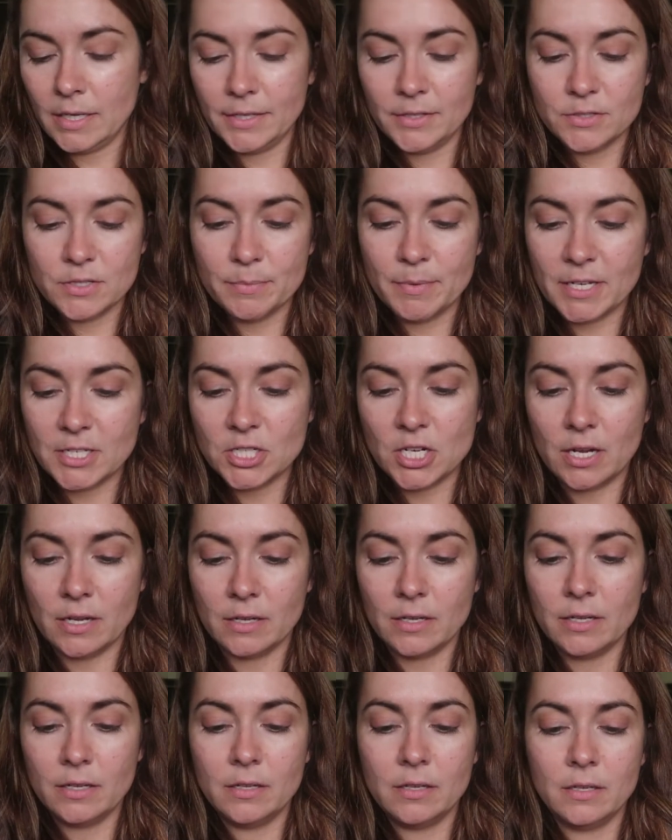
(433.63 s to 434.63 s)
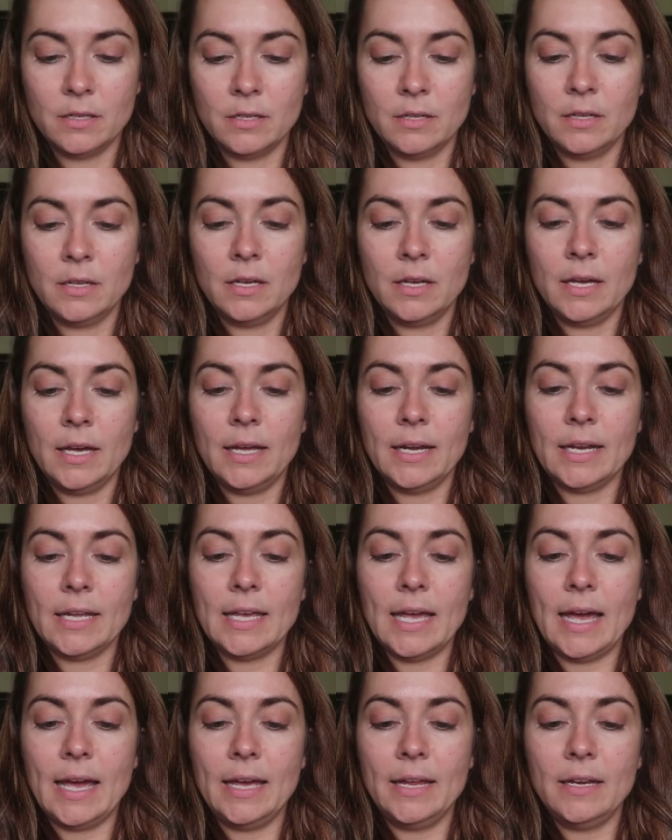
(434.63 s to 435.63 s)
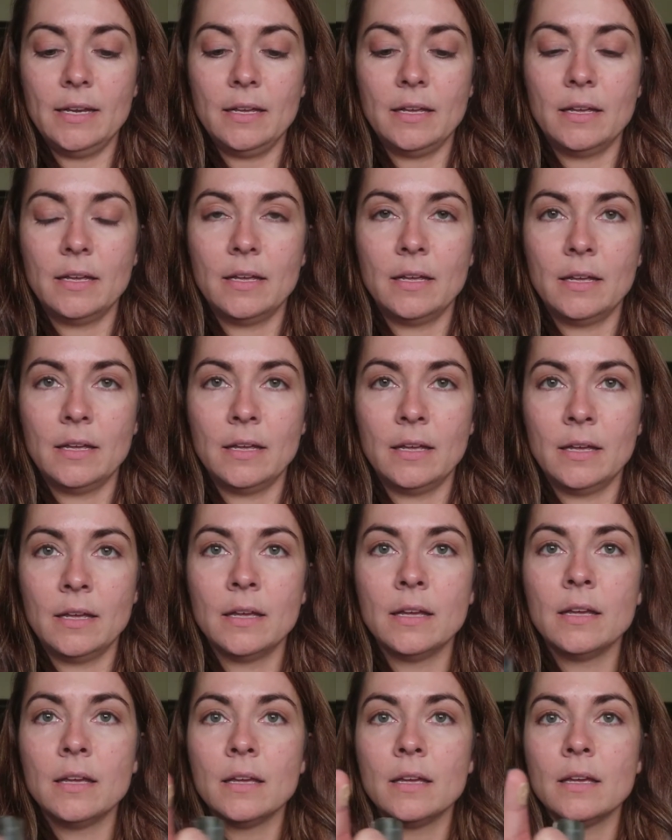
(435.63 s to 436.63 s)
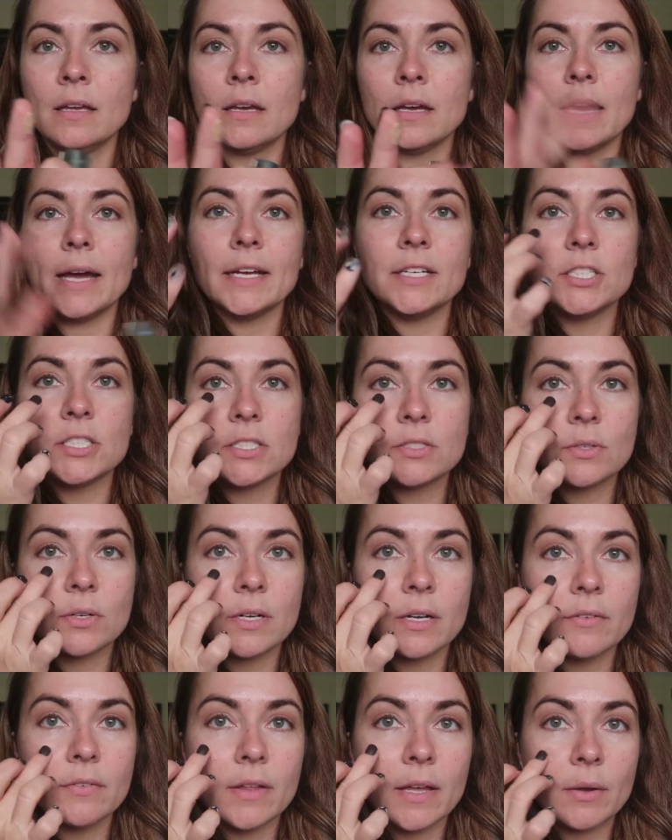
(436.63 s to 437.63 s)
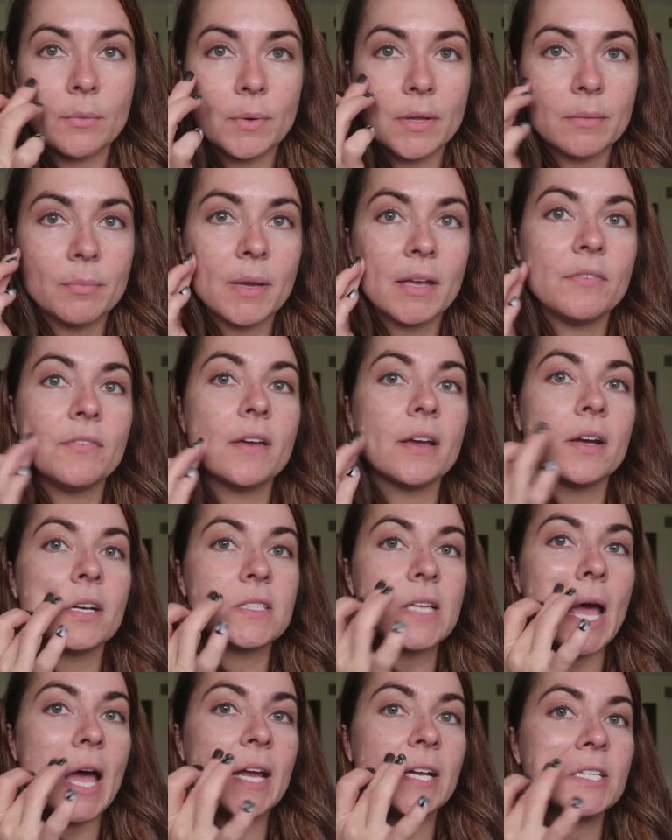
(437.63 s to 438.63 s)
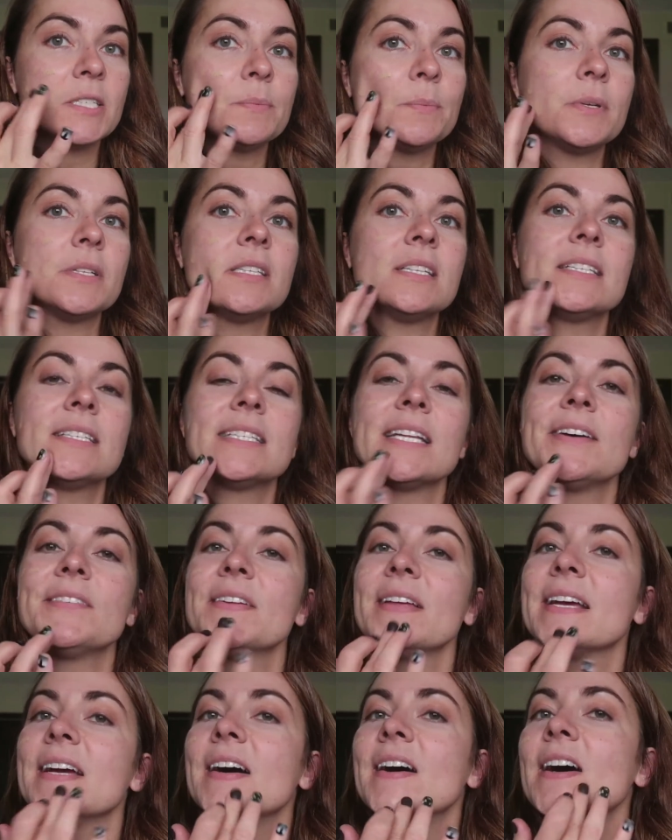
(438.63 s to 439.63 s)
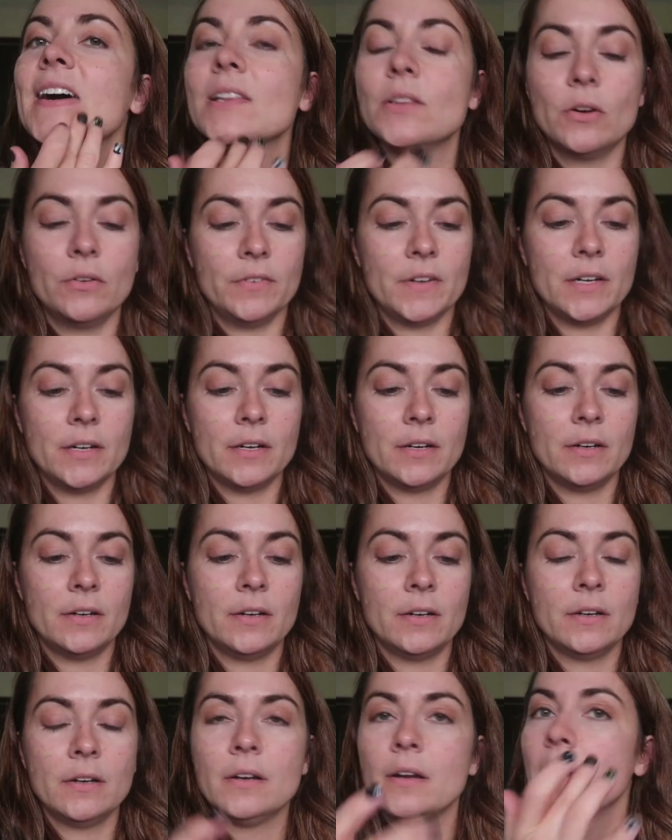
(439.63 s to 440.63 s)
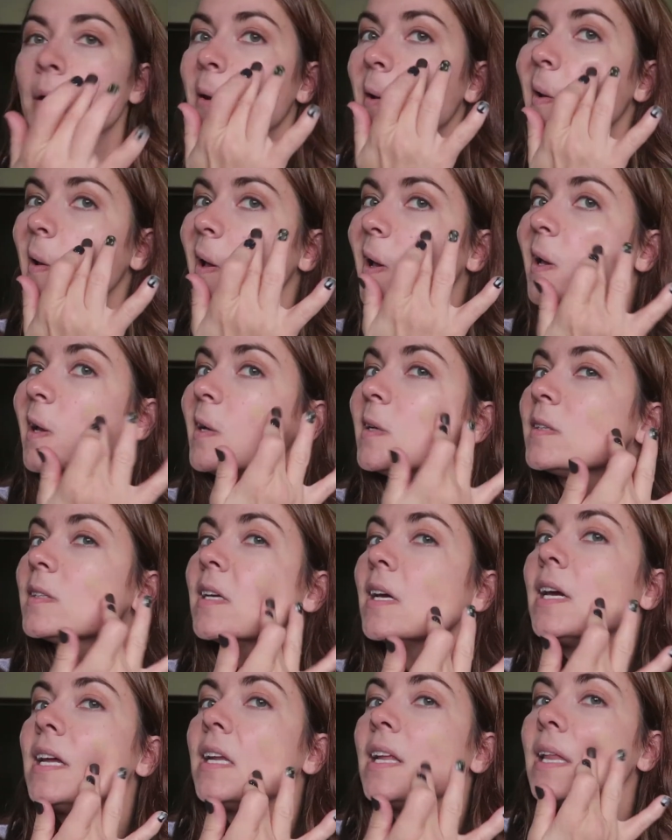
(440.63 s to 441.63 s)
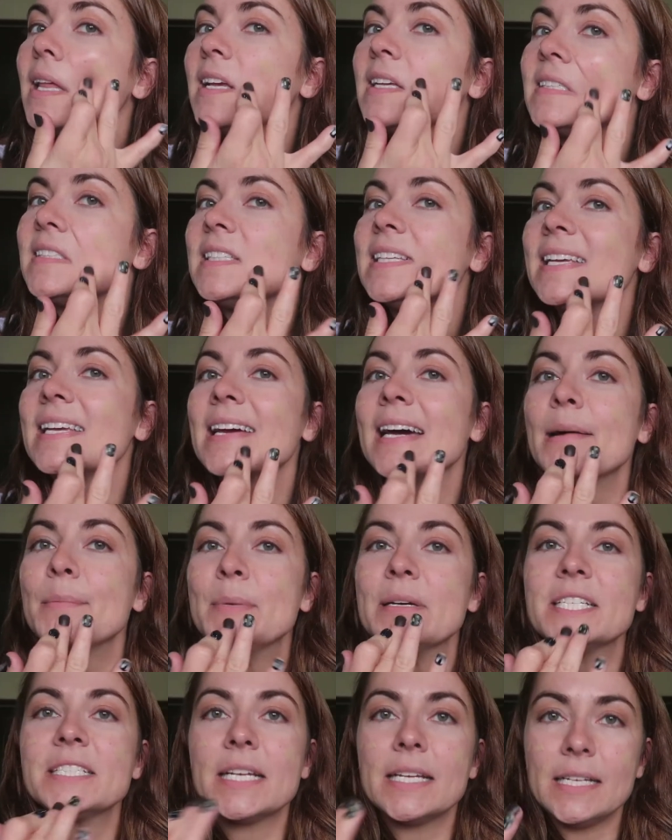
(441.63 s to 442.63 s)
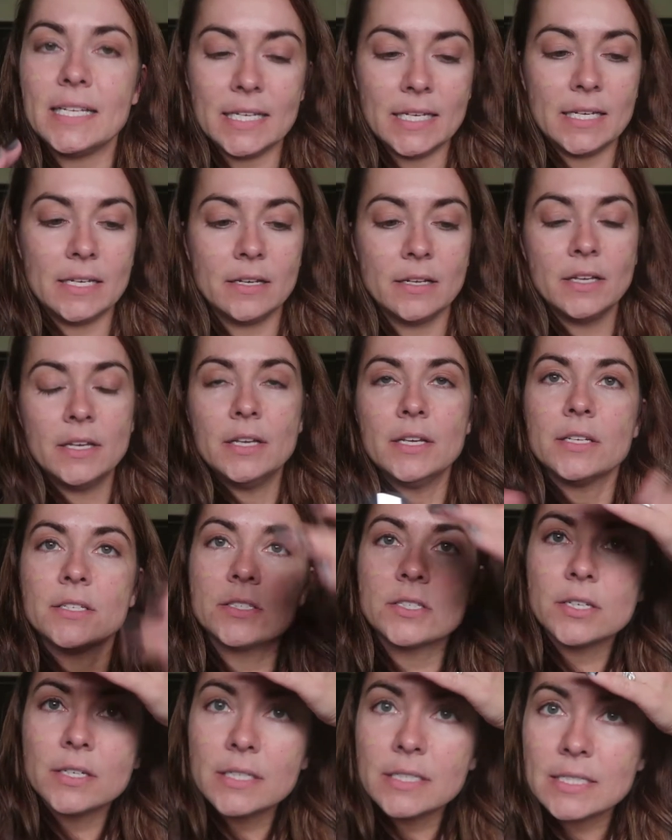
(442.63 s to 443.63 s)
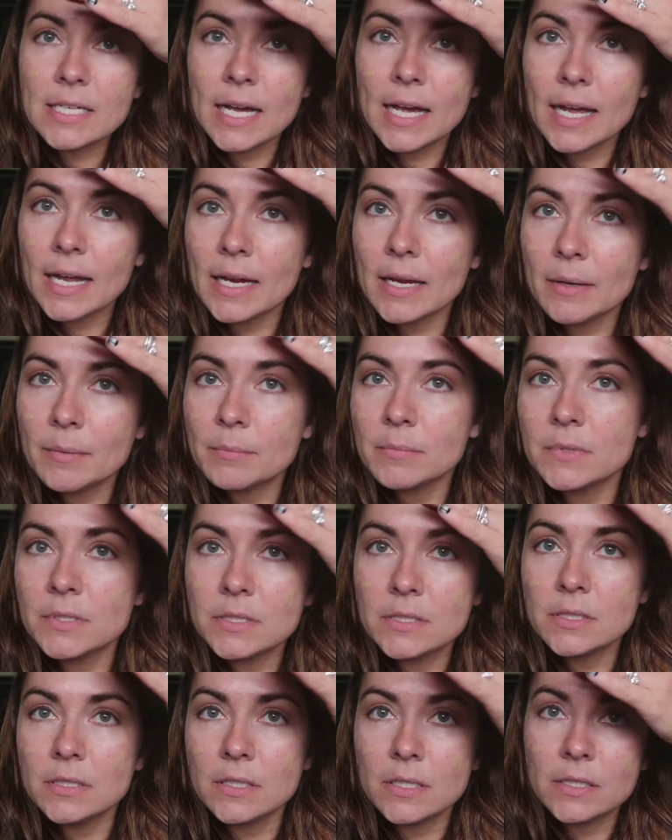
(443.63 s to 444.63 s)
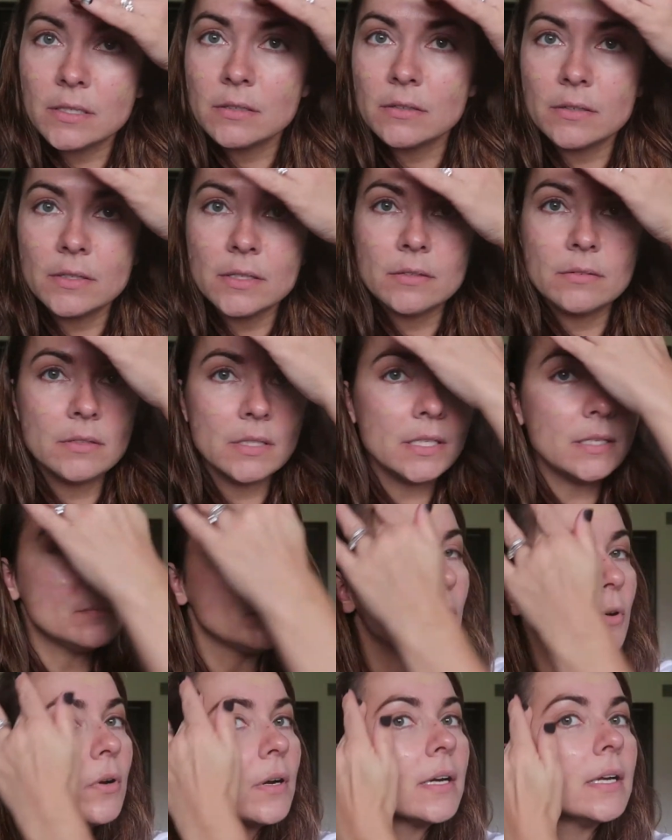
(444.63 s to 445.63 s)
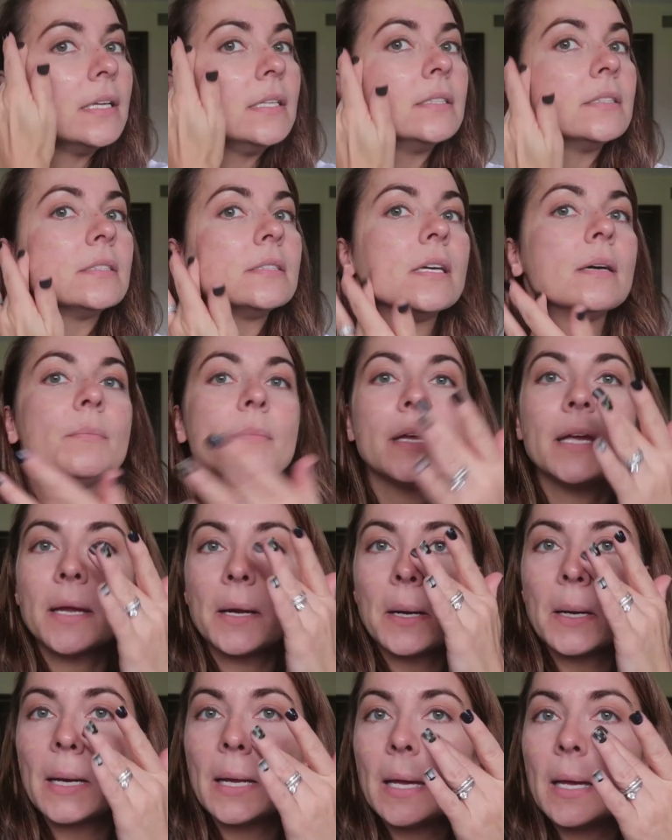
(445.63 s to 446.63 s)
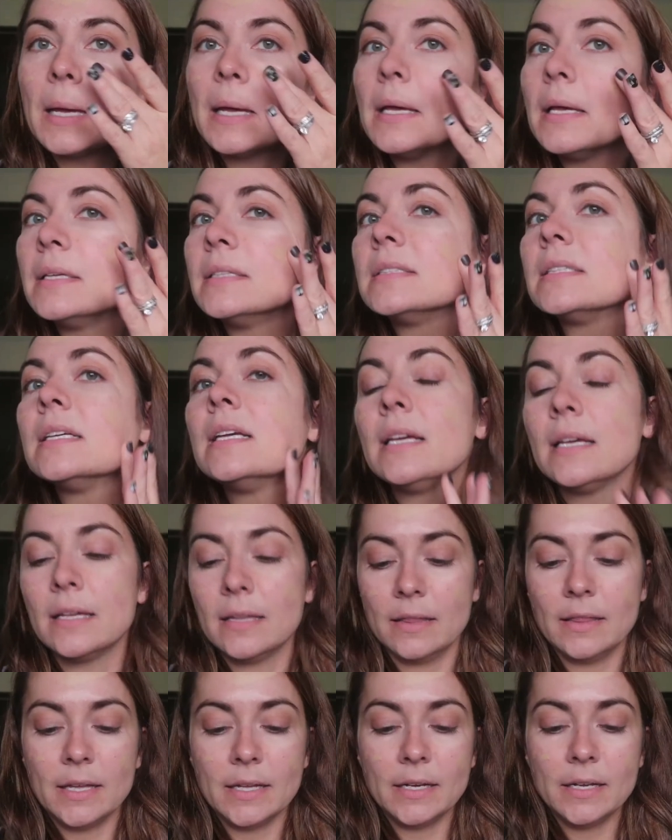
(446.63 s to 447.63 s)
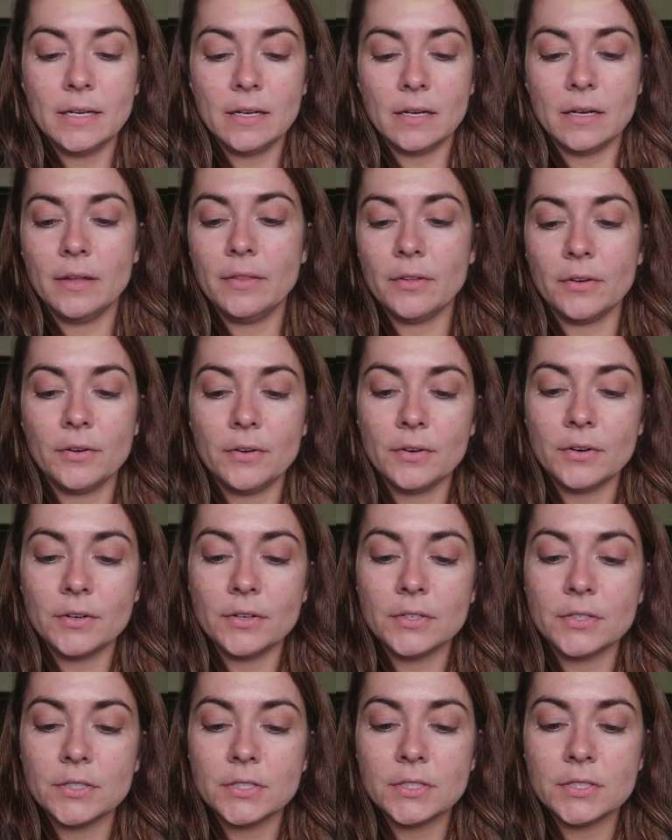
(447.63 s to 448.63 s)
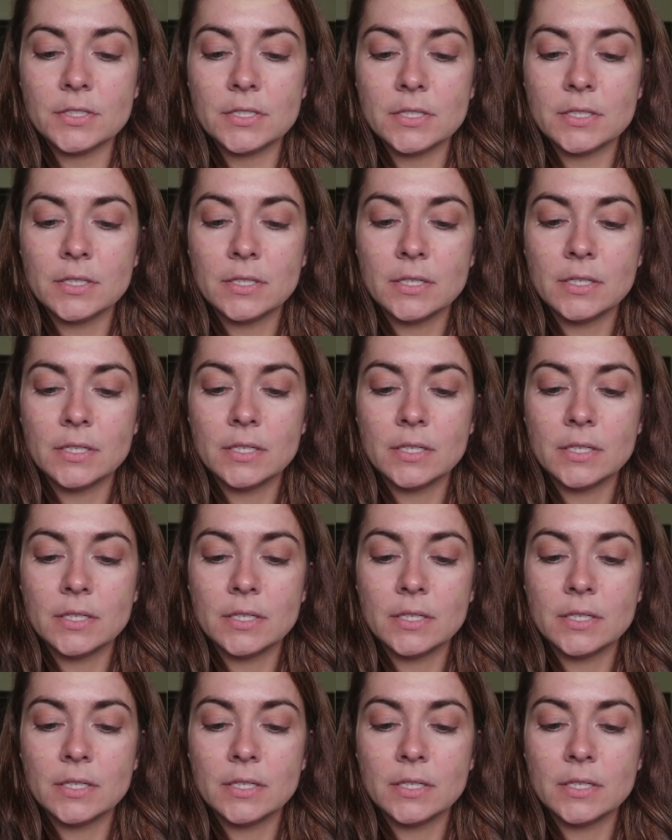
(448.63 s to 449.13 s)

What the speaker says: I use a big chunk. And again, I just sort of like with my fingers, I just put this stuff like all over. I just kind of like see how much I need. Certain times, you know, you need more in some areas than in others.